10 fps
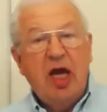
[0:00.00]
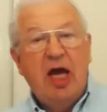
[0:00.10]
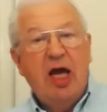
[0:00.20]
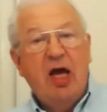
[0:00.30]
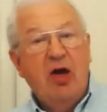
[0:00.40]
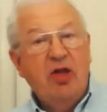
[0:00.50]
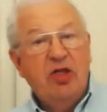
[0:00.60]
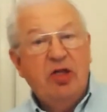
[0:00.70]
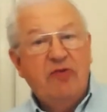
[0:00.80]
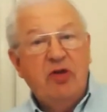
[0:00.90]
Others
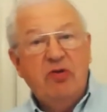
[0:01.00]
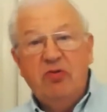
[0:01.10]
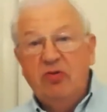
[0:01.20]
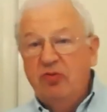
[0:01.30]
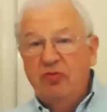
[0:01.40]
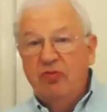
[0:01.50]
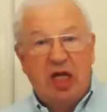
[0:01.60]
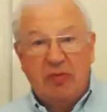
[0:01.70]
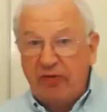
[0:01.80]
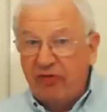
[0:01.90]
of you,
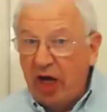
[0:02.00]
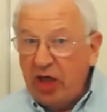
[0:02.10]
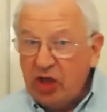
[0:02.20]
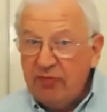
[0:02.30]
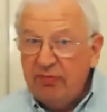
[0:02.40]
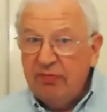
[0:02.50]
it'll be fresh.